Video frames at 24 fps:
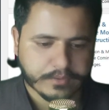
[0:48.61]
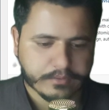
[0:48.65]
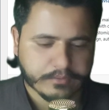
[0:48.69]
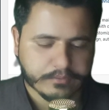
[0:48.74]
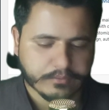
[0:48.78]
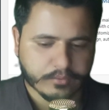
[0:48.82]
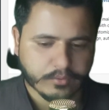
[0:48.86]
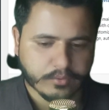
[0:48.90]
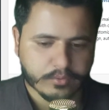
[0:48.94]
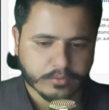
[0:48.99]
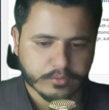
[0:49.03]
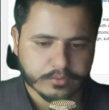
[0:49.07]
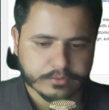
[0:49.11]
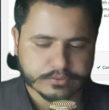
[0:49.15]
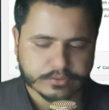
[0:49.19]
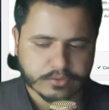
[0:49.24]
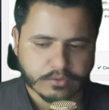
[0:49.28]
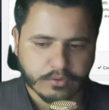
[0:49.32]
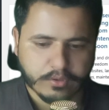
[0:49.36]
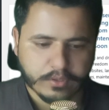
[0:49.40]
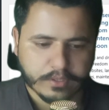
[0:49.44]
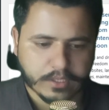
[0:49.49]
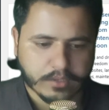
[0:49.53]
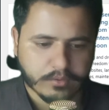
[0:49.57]
So
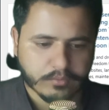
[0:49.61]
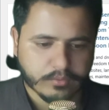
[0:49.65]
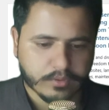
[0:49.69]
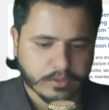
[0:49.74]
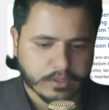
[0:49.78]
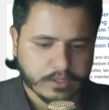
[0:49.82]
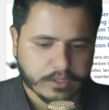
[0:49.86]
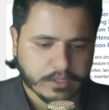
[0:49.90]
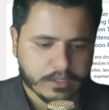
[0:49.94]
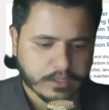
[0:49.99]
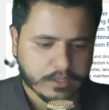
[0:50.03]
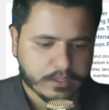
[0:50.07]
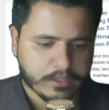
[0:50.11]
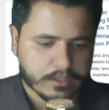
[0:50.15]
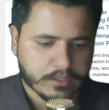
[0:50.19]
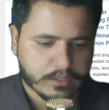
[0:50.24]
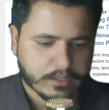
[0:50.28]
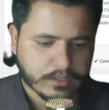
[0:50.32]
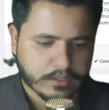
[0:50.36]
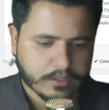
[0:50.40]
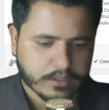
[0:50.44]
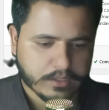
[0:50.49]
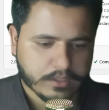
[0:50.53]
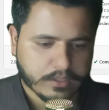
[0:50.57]
scroll down
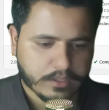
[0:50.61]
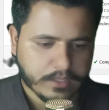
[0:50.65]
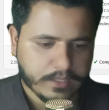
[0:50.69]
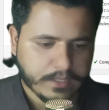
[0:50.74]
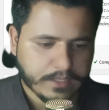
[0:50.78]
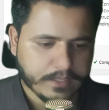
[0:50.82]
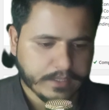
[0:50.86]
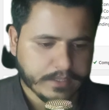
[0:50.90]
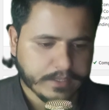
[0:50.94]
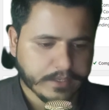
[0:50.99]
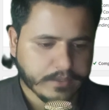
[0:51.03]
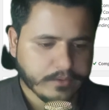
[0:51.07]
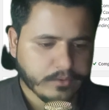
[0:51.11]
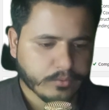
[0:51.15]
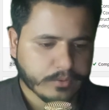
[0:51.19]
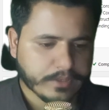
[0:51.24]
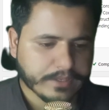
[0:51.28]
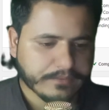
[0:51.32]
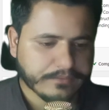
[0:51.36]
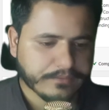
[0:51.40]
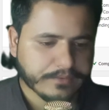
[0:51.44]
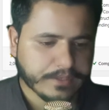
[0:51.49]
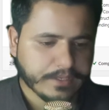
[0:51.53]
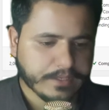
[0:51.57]
and here you
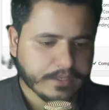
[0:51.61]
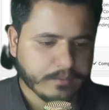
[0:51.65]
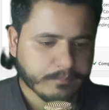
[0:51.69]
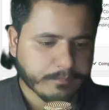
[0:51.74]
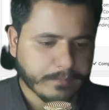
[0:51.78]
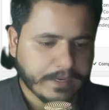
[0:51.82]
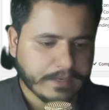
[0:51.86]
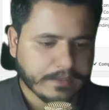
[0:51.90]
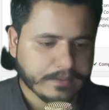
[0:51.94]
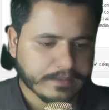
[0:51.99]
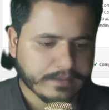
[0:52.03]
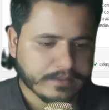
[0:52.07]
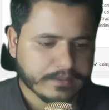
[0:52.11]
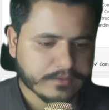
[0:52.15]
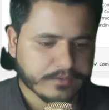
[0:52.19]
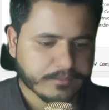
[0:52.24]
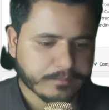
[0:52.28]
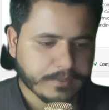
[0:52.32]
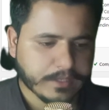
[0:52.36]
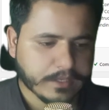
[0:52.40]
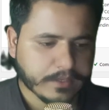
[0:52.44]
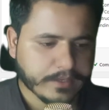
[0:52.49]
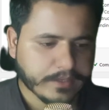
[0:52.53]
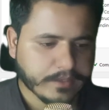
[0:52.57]
can see maintenance
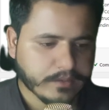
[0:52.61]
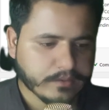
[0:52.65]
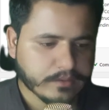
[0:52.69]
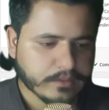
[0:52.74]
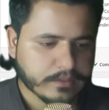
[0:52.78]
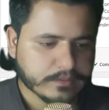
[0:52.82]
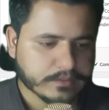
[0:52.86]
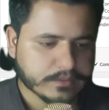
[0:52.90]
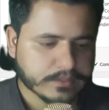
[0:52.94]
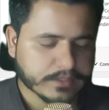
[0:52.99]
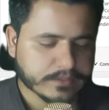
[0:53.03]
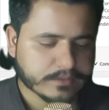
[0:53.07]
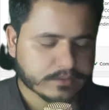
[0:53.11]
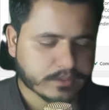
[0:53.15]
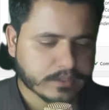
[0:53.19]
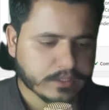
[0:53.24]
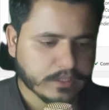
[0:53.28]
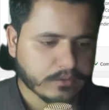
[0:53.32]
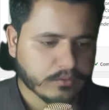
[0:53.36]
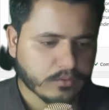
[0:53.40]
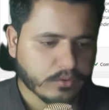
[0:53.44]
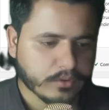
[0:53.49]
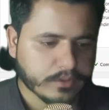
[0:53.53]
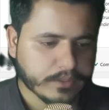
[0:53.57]
plugin. Just
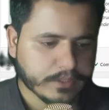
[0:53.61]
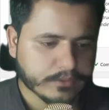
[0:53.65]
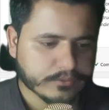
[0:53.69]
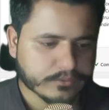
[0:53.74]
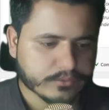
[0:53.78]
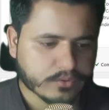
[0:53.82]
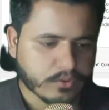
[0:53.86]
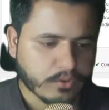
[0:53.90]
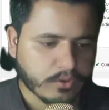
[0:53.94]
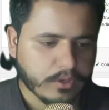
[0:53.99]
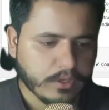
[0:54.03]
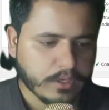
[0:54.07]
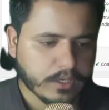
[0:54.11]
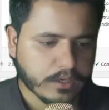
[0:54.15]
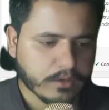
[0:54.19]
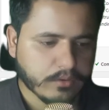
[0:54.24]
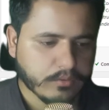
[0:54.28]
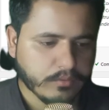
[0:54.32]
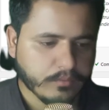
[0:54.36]
click on install now.